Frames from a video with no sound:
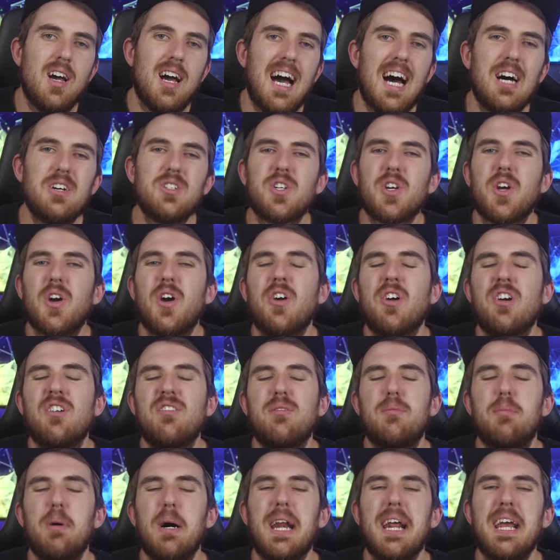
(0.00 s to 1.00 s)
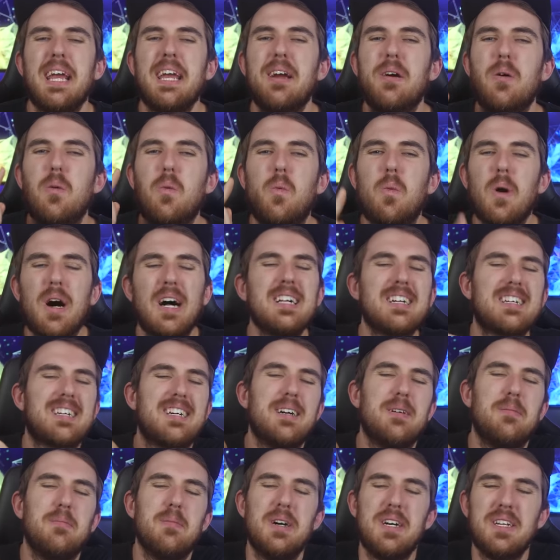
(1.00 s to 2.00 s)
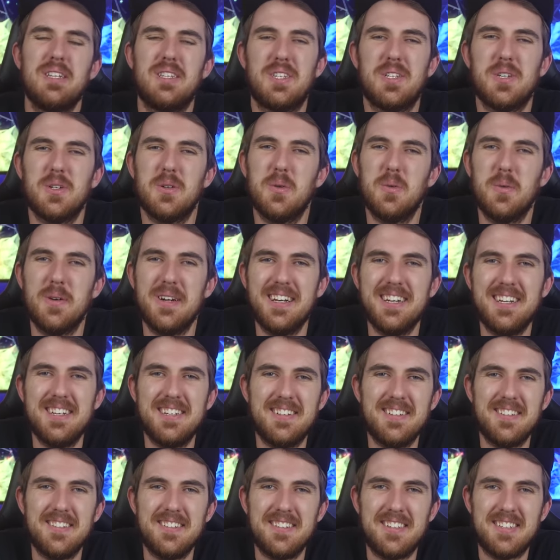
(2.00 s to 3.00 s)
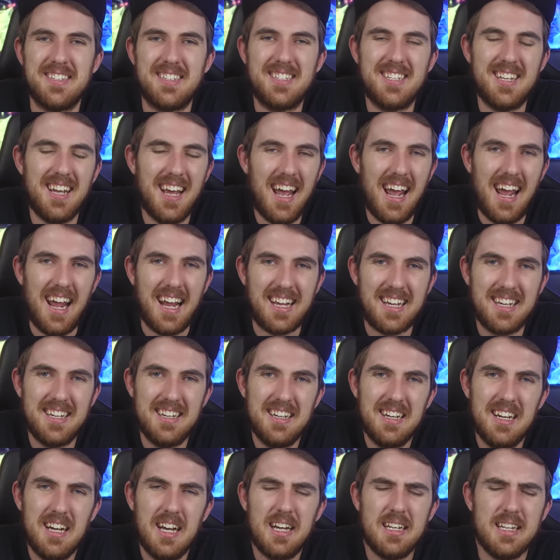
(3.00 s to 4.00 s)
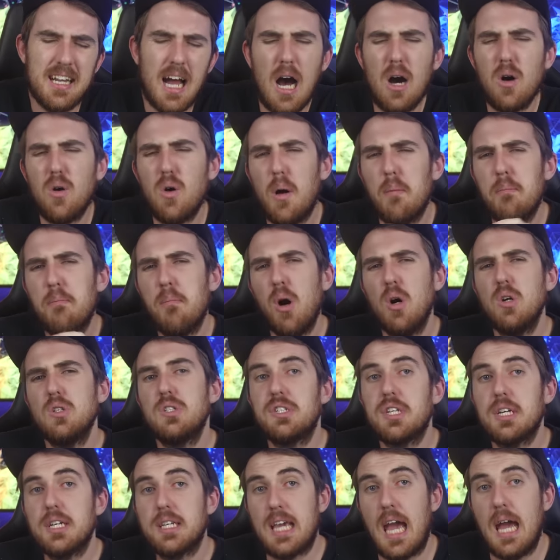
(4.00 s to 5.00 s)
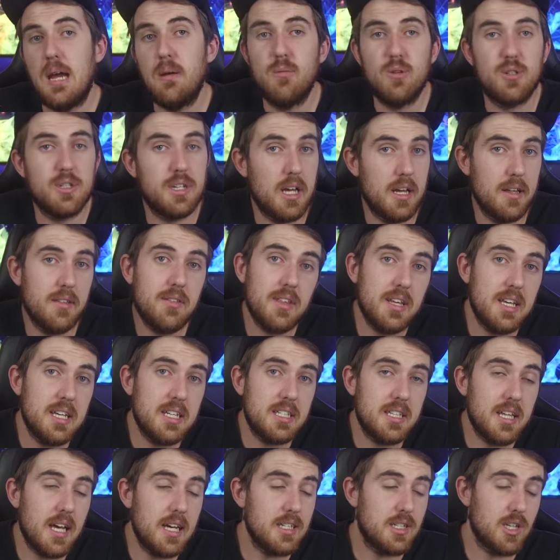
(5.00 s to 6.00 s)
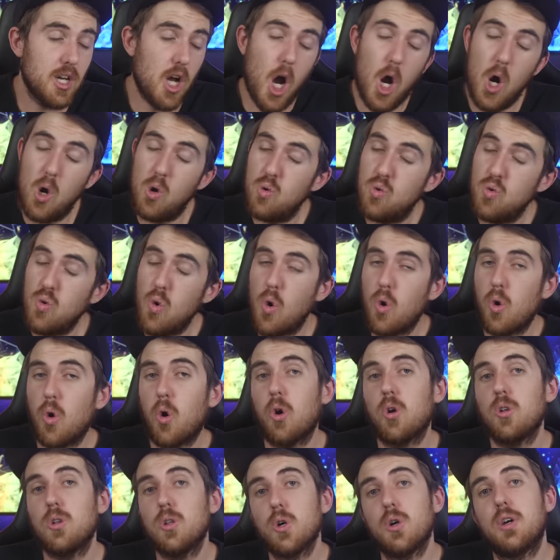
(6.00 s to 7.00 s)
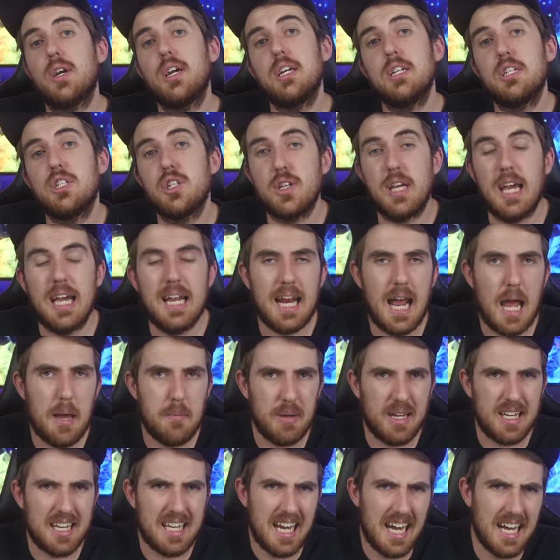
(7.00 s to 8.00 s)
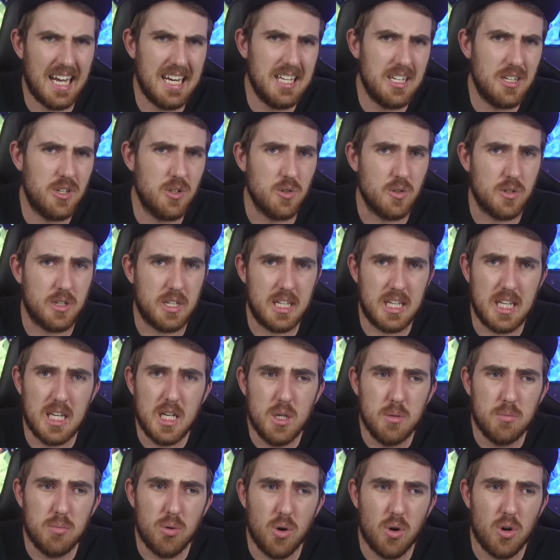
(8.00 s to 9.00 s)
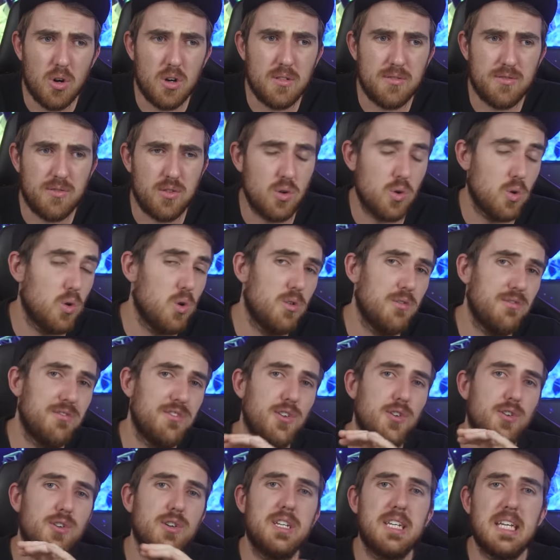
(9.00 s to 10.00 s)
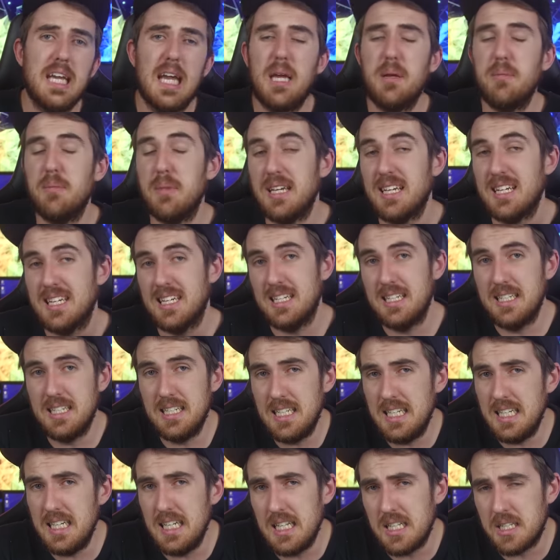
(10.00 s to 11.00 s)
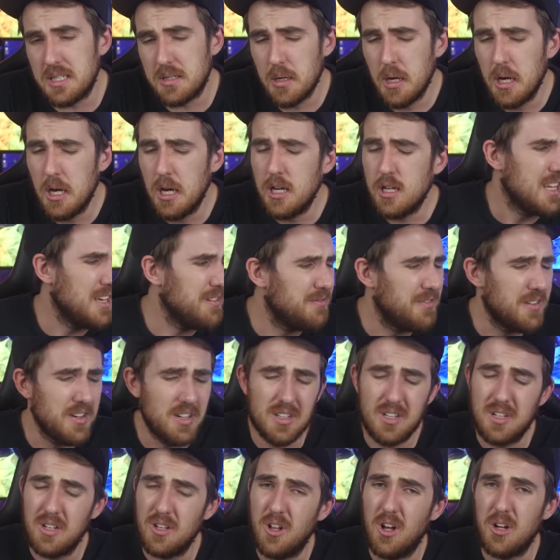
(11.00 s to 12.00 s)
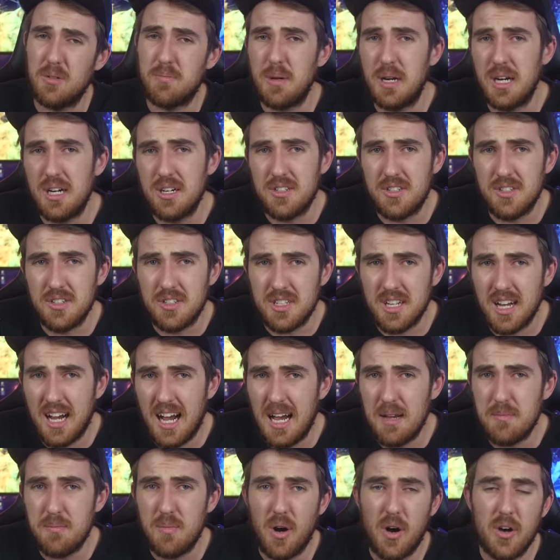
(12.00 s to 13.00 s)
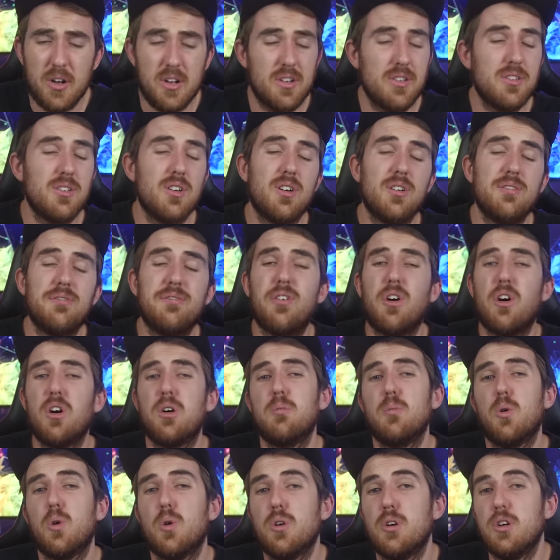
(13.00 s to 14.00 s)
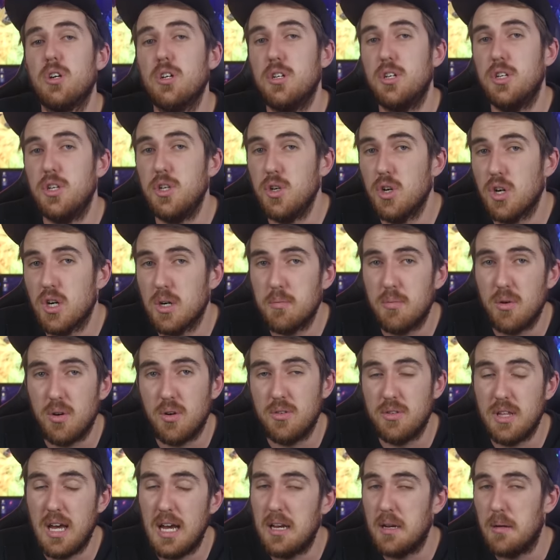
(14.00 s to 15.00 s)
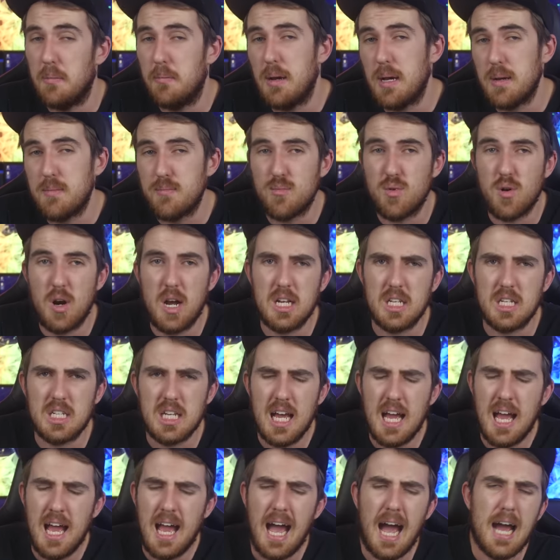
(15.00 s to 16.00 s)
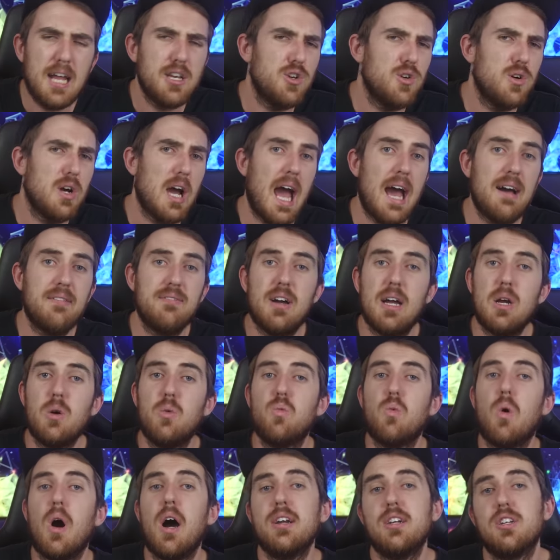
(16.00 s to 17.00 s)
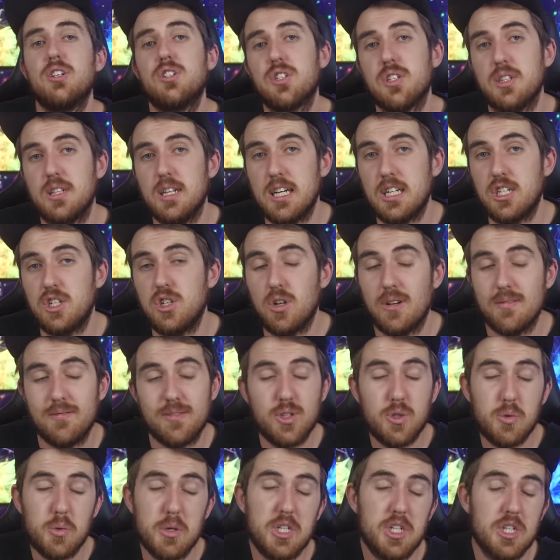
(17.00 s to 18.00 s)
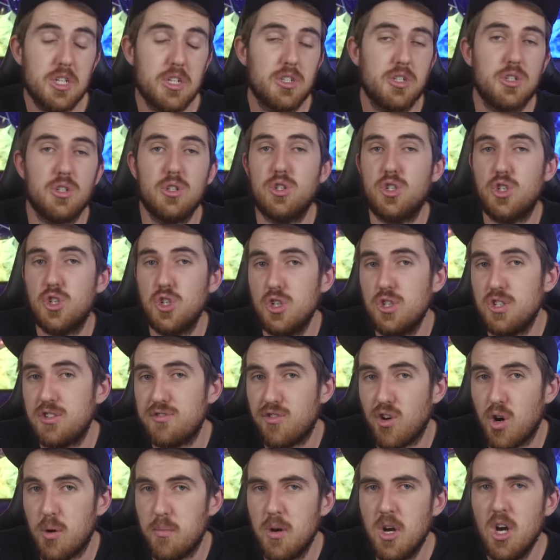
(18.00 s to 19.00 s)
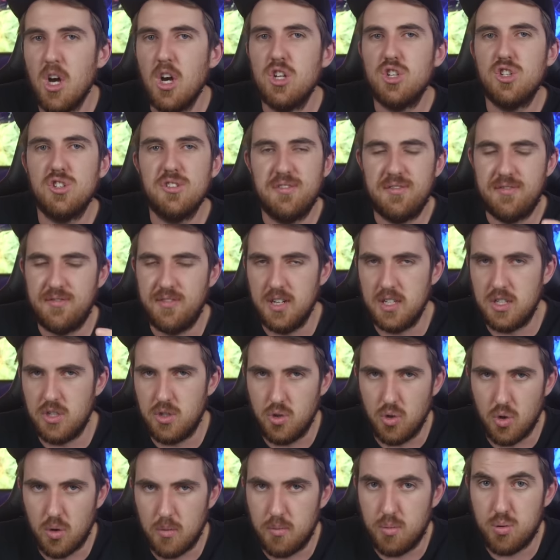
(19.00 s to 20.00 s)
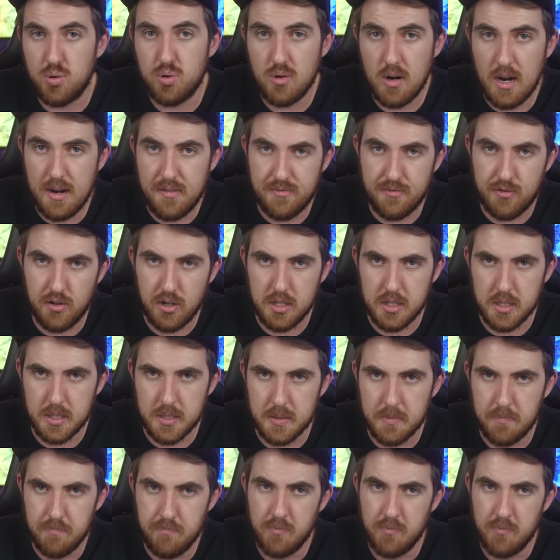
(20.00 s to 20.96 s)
How's it going everybody? Welcome to We Do Tech. Now, most gamers these days own or are looking to get a mechanical keyboard for all of their gaming needs. You feel a lot better to type on, they're far more durable than membranes, and you have a wider selection of switches to choose from to fit your preference